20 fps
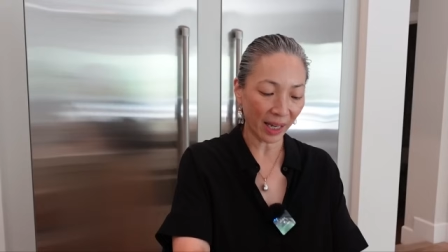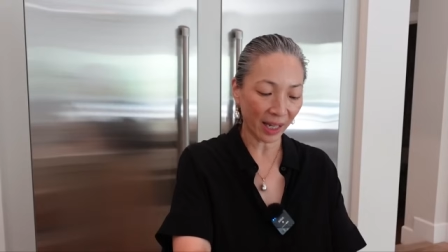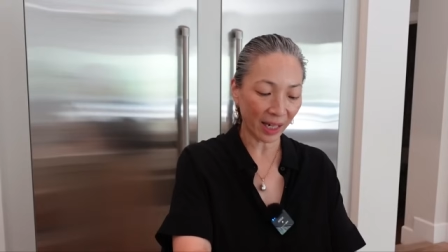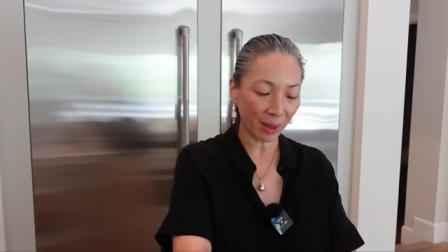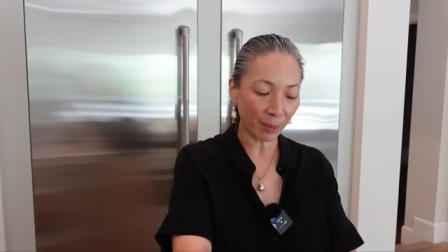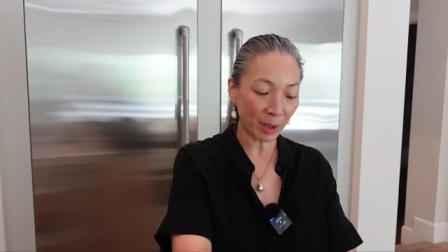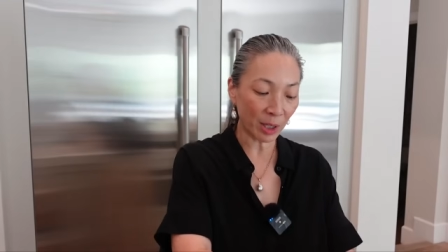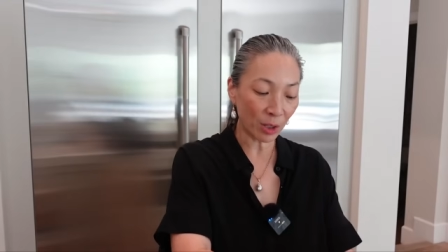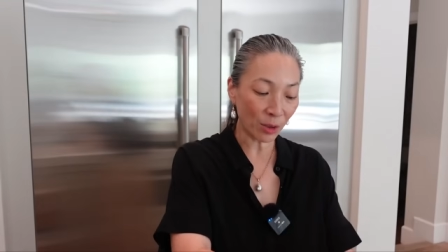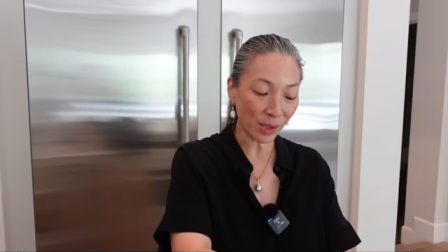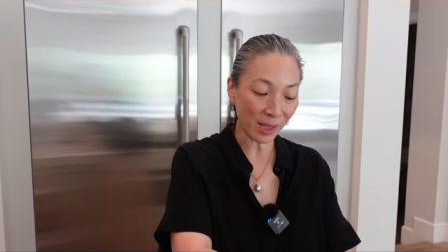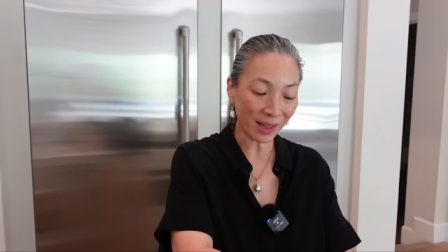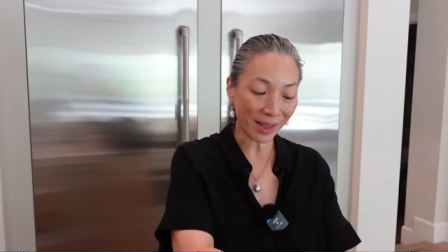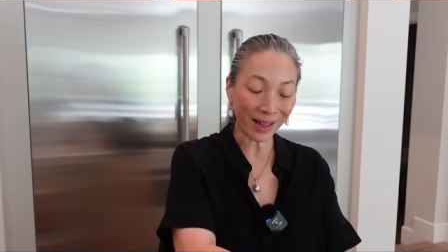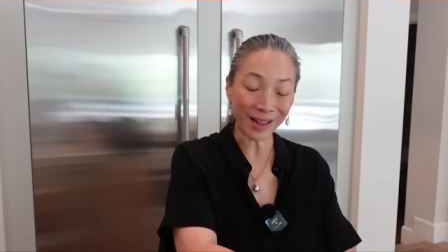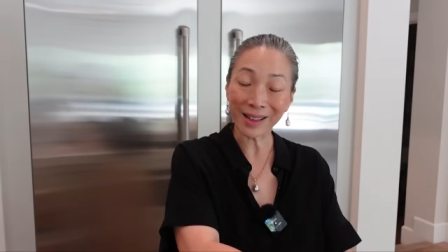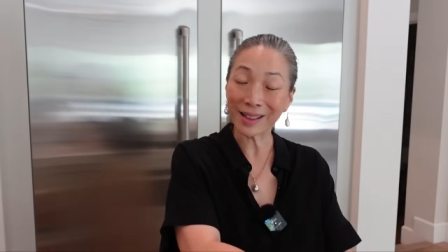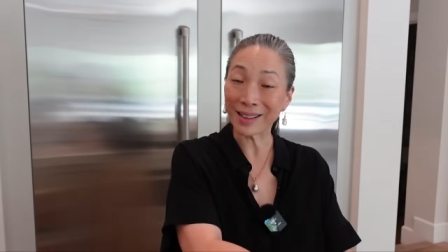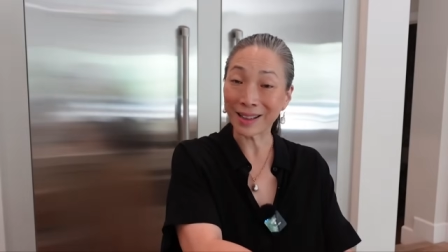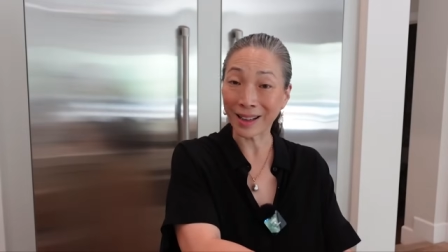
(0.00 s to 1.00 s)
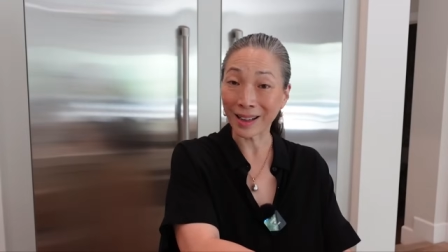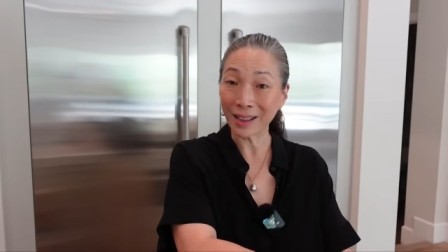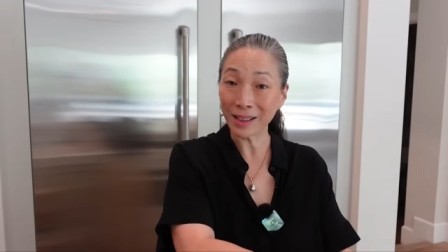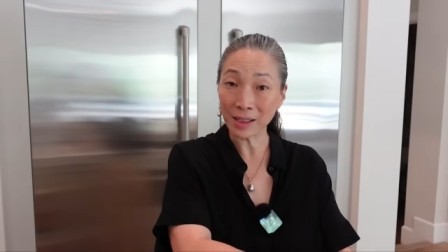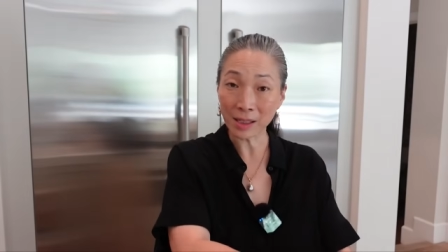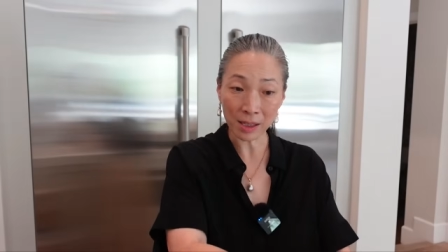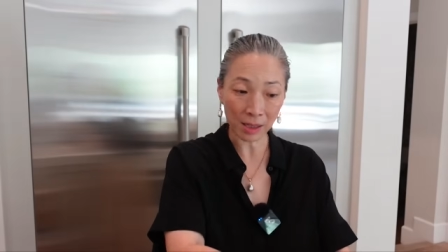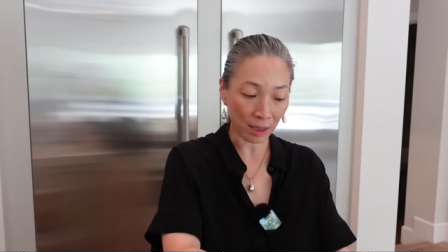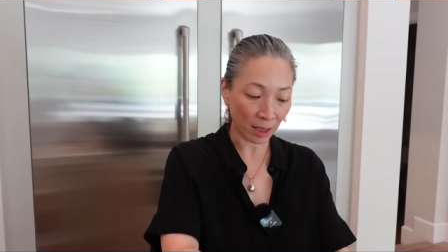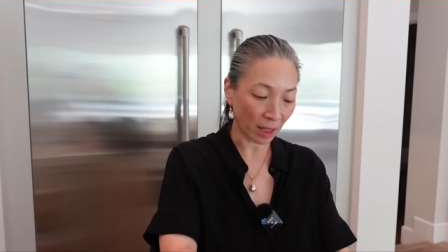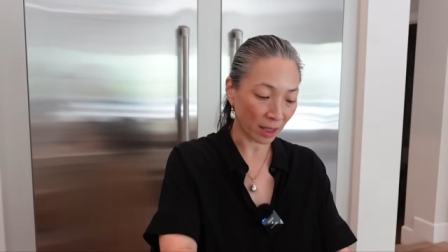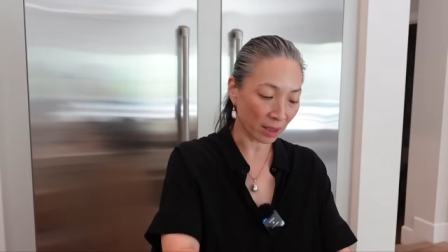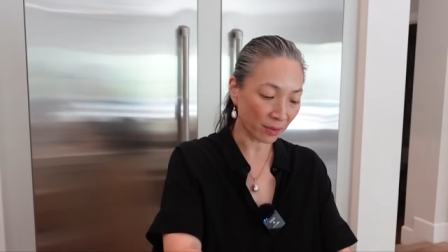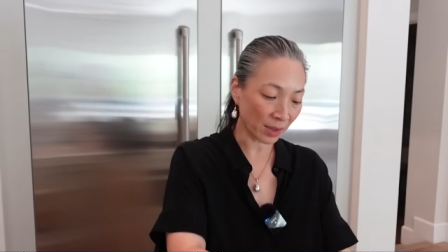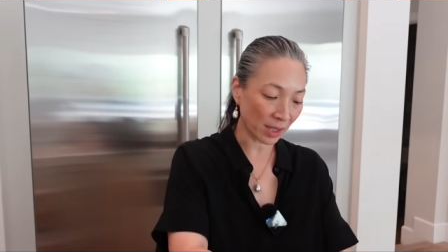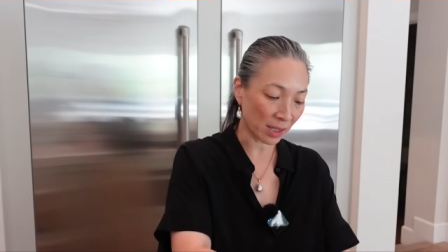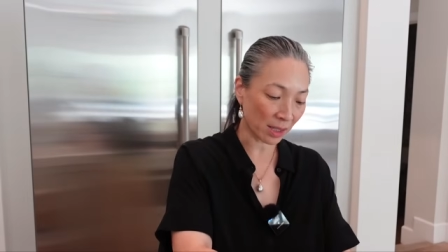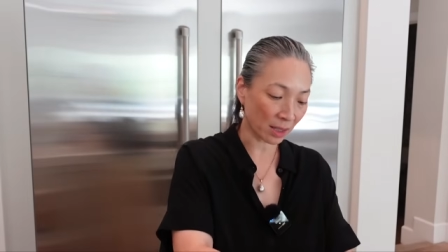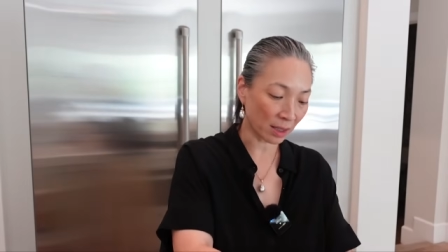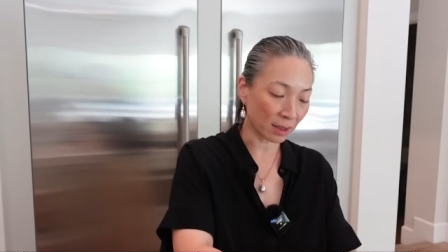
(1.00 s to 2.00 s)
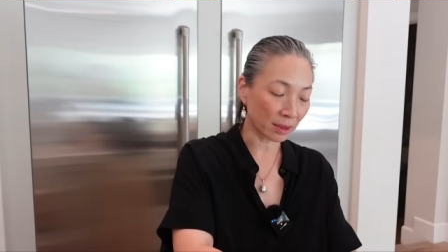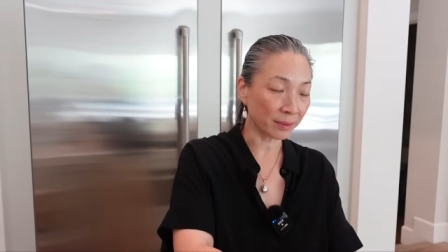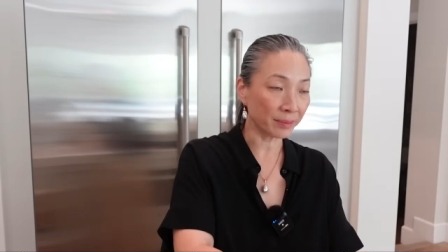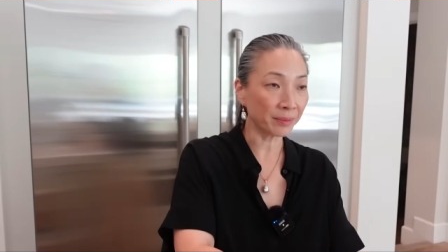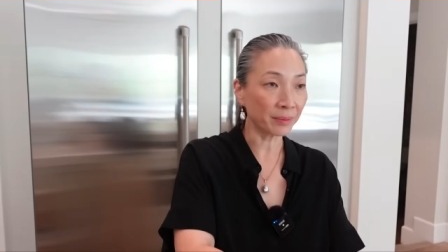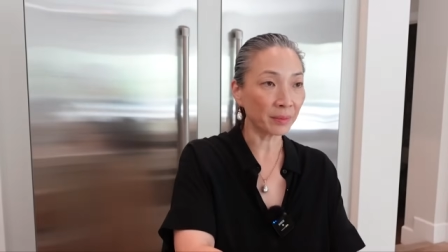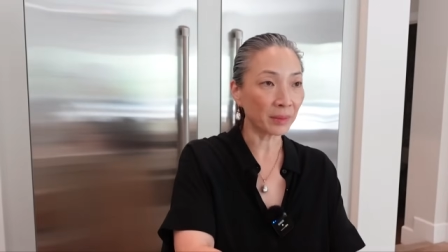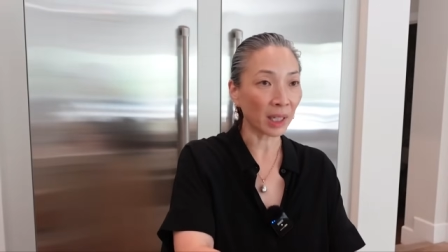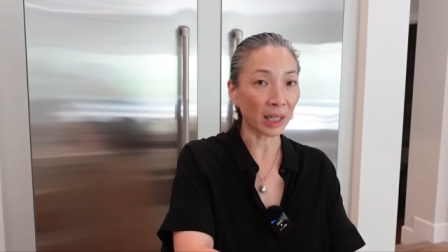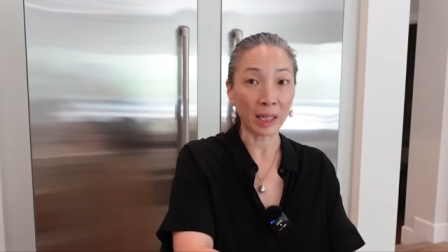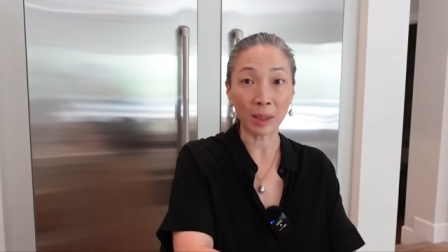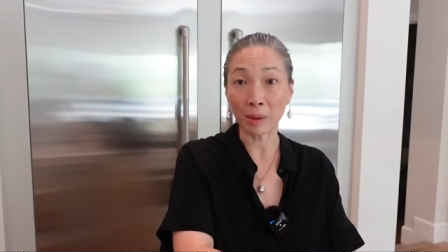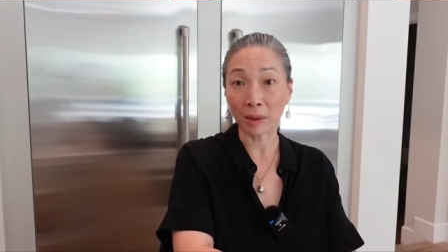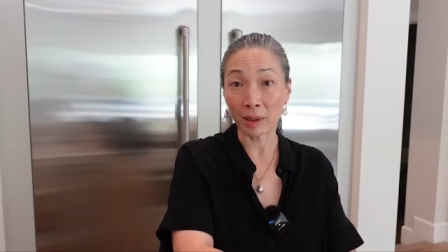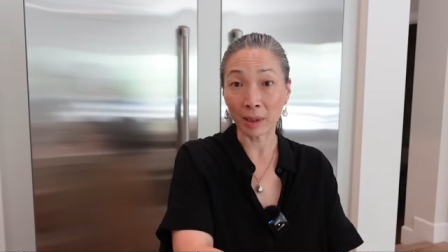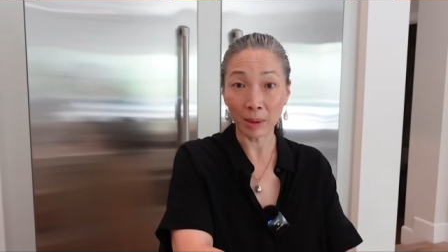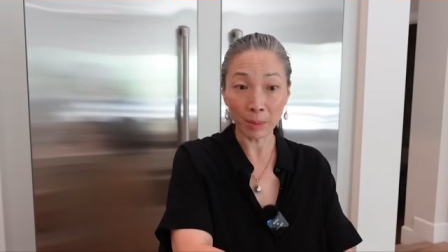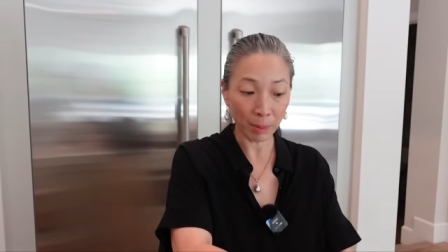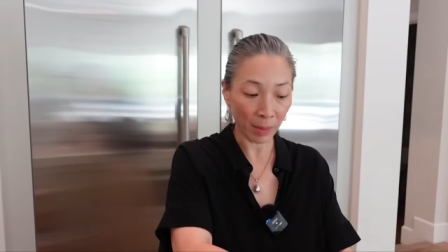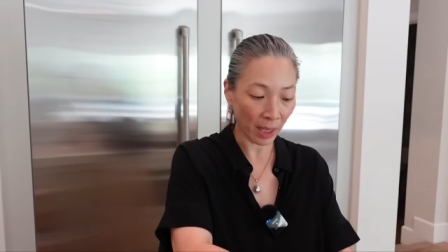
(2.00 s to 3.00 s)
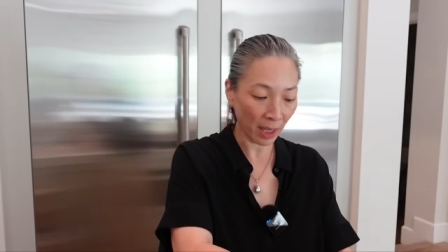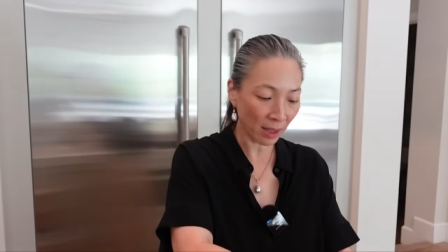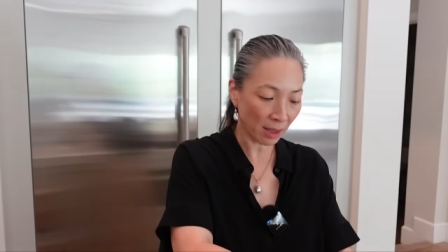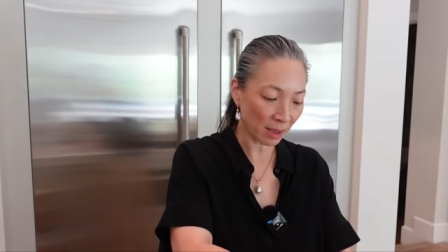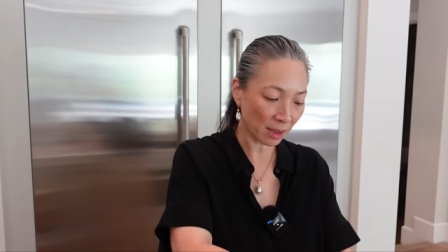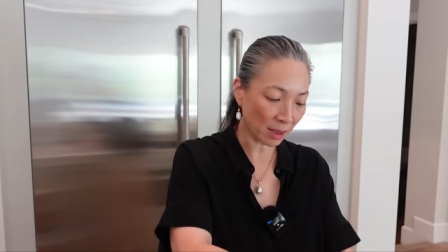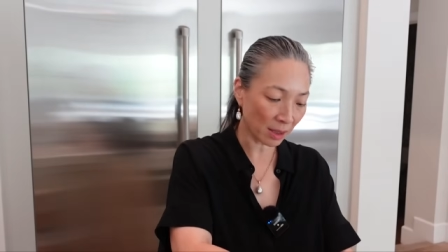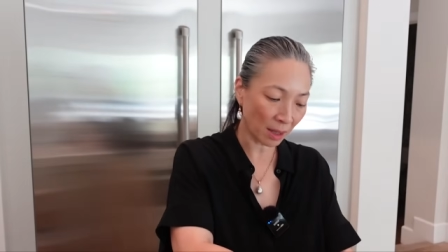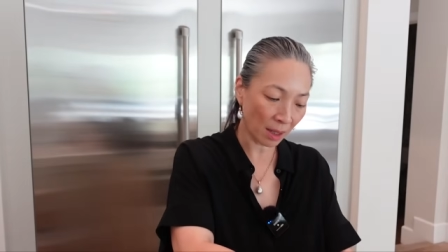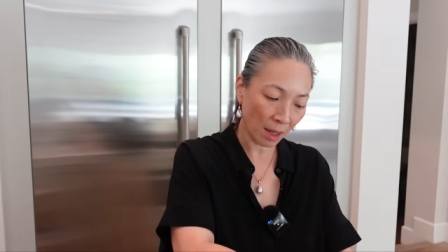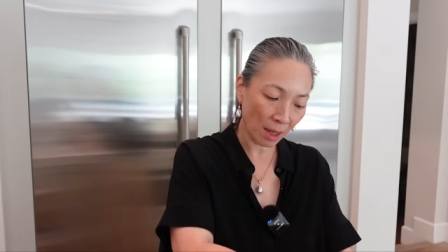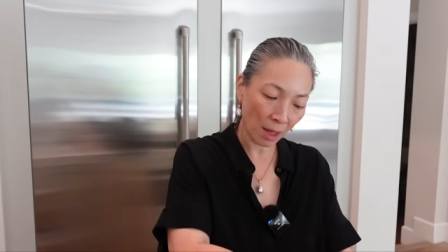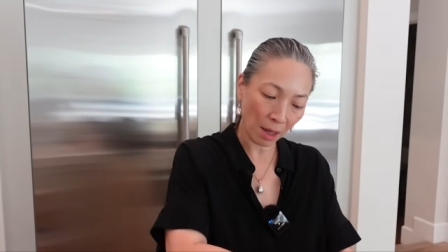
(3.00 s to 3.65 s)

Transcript: And I've been using that at night, kind of as a, like a lip mask.